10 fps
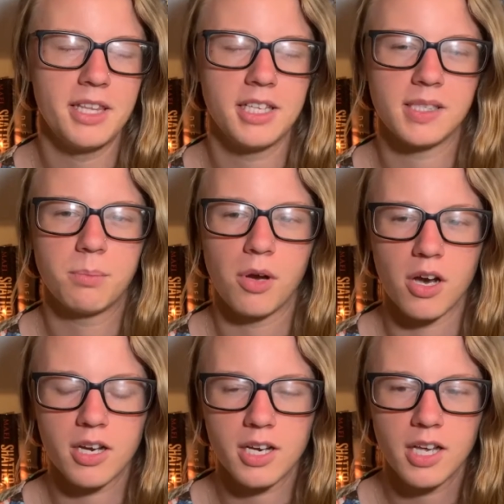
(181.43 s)
this
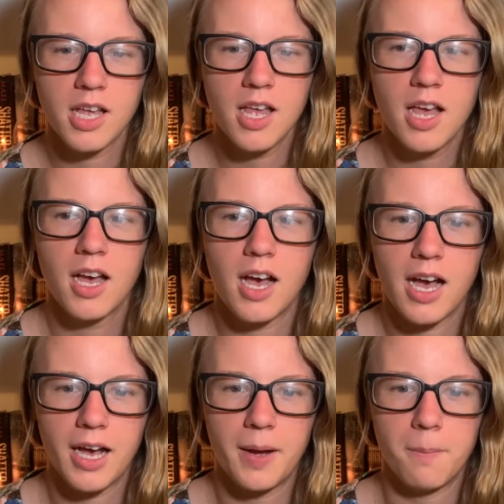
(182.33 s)
book,
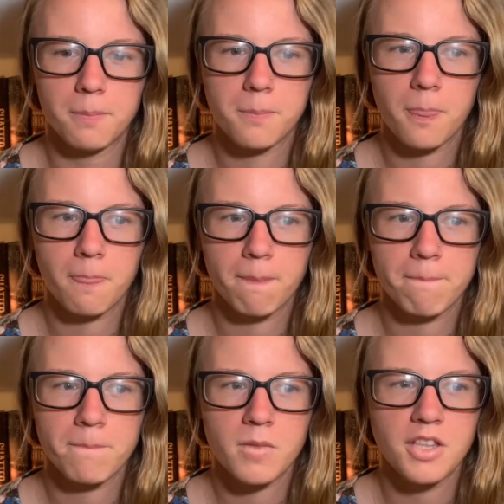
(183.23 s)

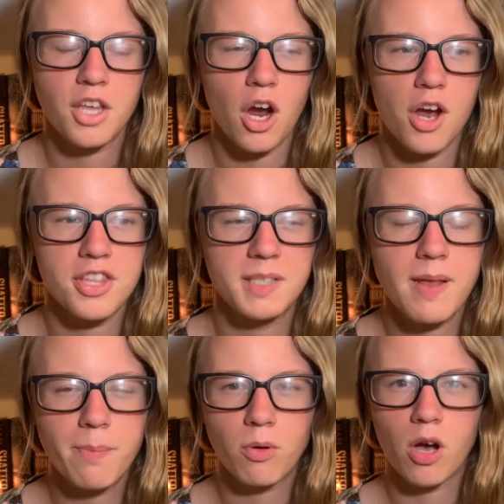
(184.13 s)
there are these
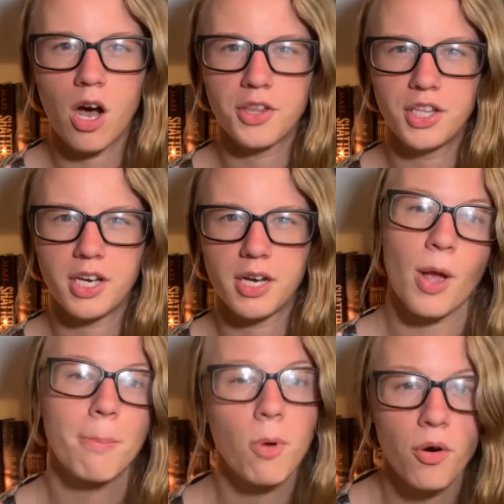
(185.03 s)
people called the
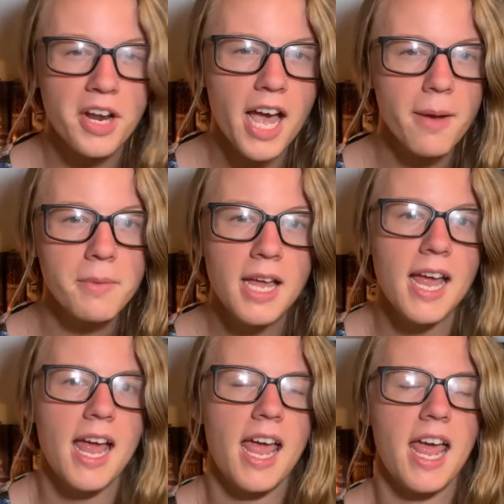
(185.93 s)
Moria,
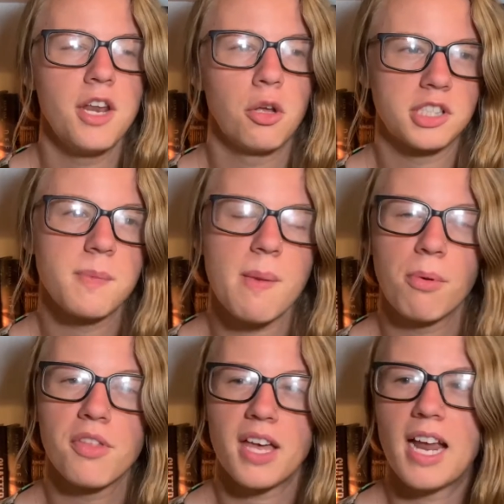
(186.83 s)
and those are
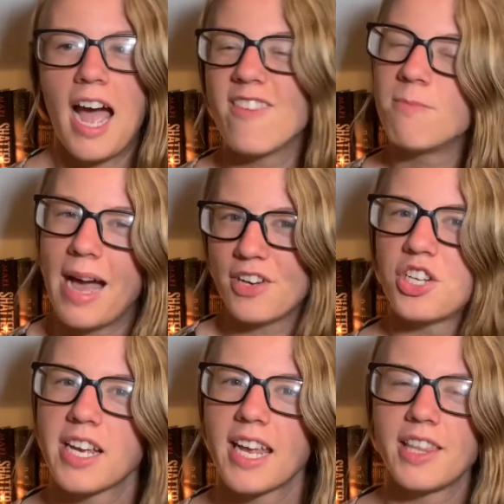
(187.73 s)
people that have
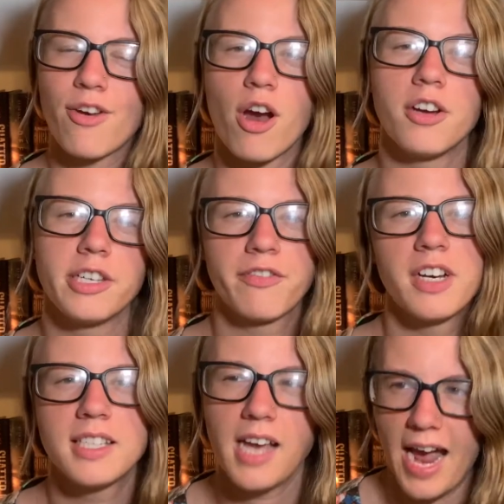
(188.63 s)
magic, and there are
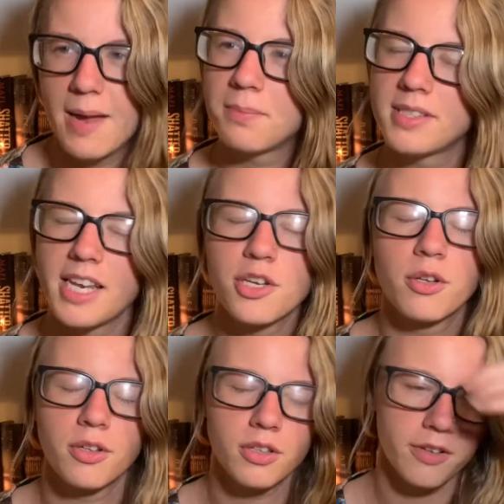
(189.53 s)
different types, and
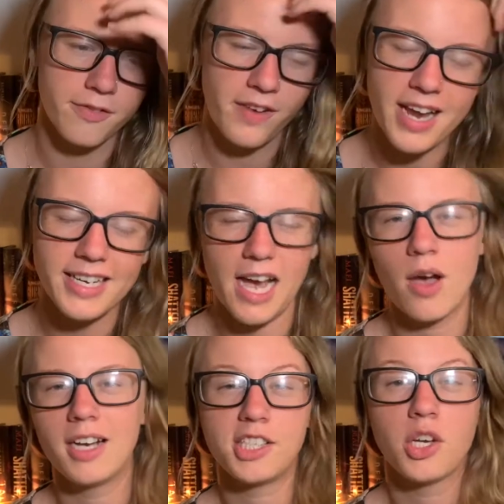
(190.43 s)
you'll find
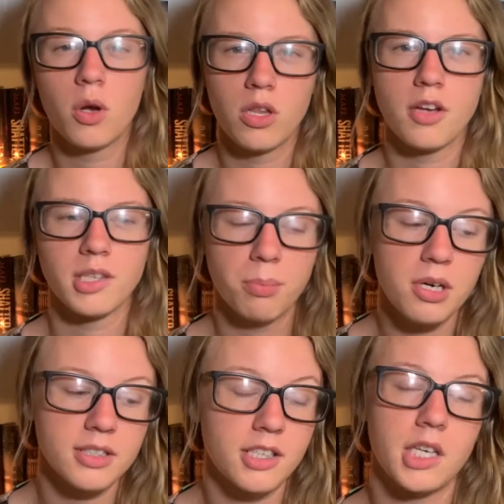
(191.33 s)
out as you go along the
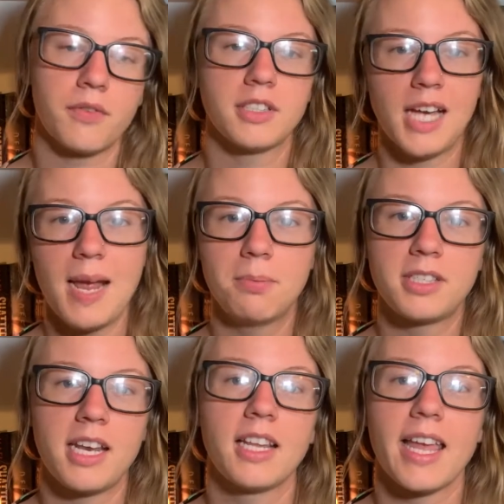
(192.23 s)
books the different types,
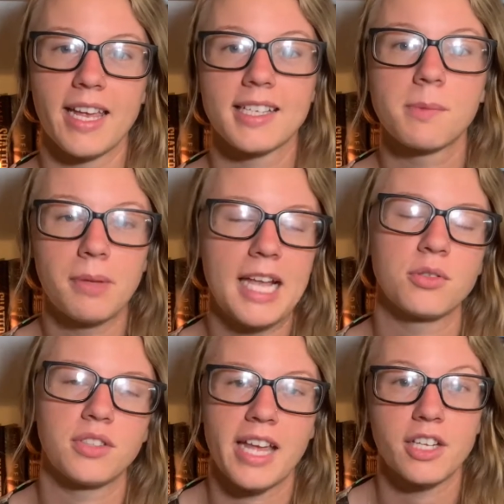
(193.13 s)
and it like explains
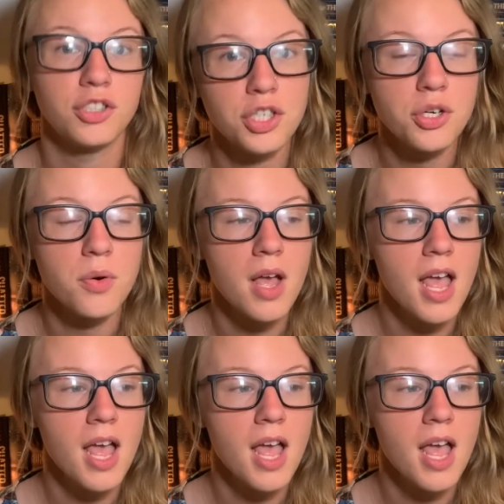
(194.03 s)
what they can do.